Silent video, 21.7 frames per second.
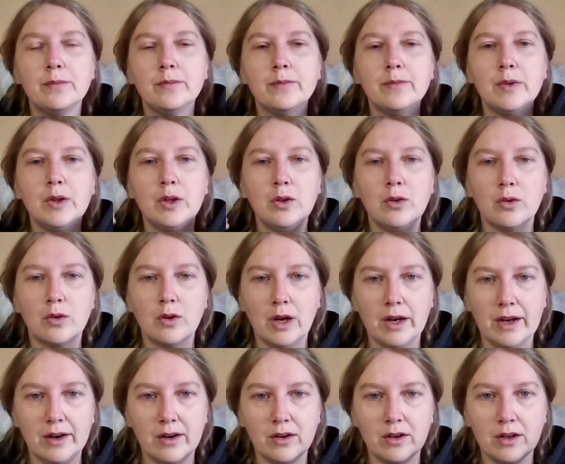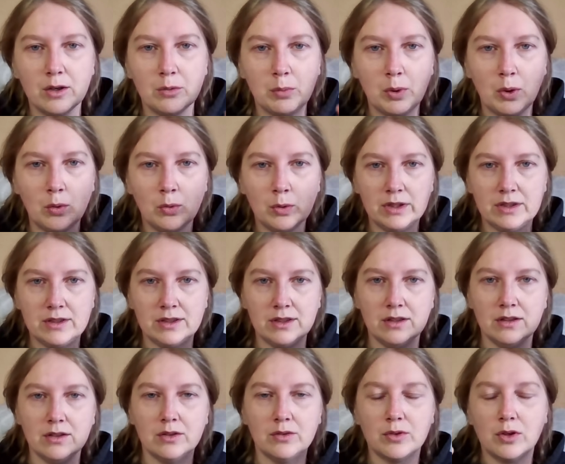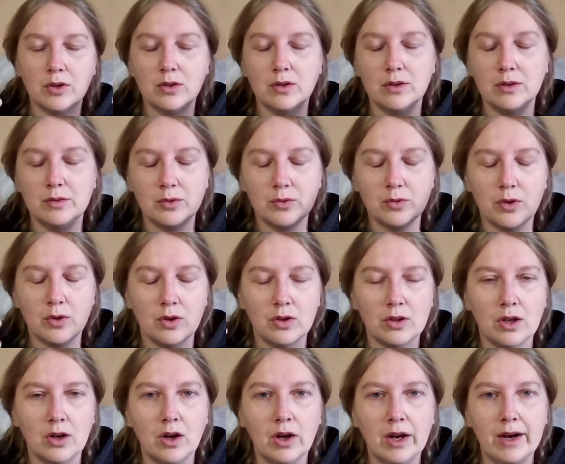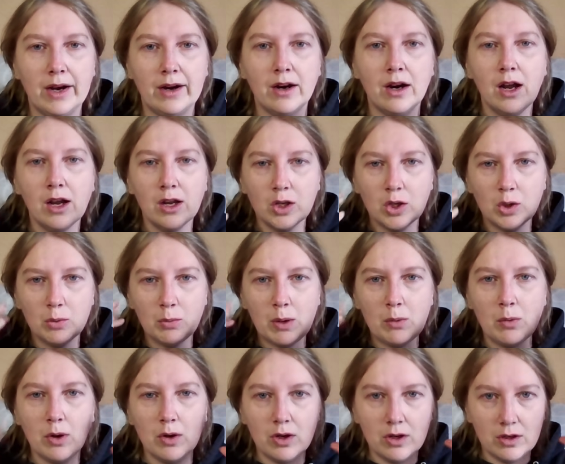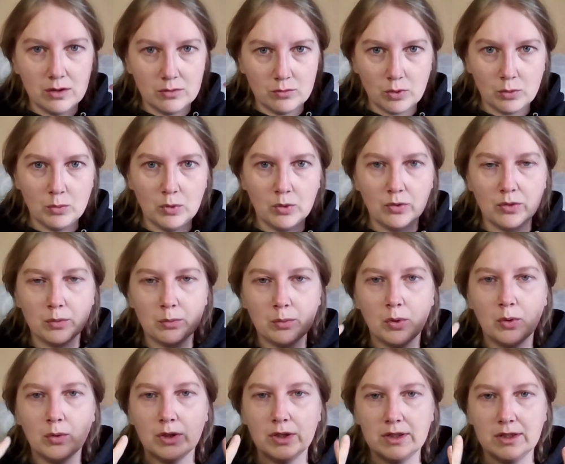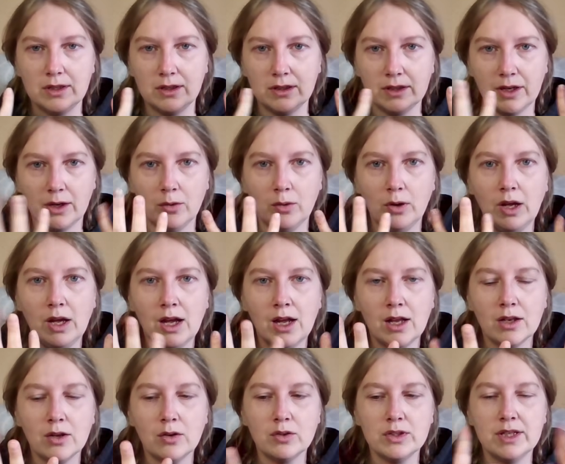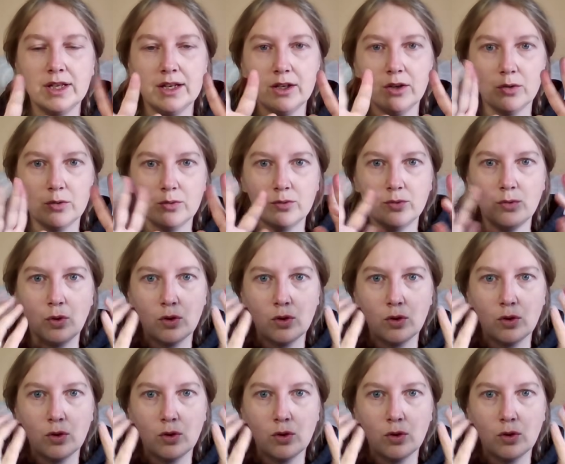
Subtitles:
your hair in a ponytail, if you've got long hair, you might want to remove the ponytail now. Now take your 4